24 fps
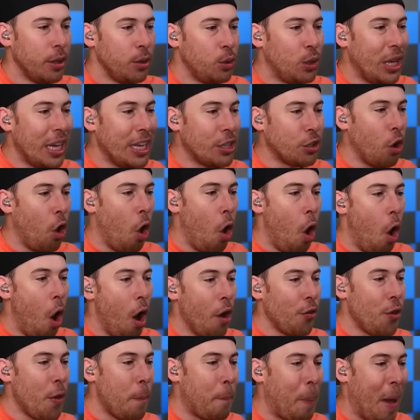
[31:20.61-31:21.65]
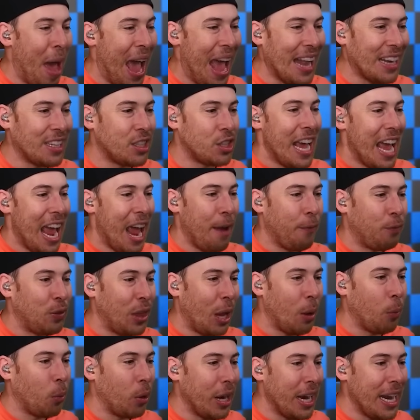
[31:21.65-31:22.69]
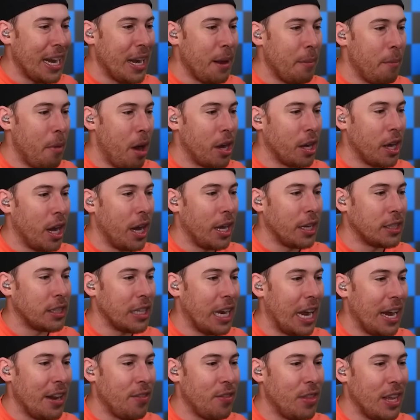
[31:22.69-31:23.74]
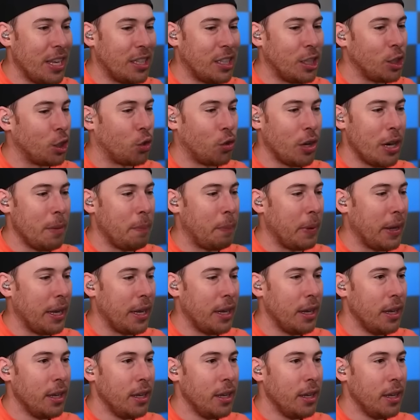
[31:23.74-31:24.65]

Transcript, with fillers: These are all the pets if they were in among us, and this is creepy.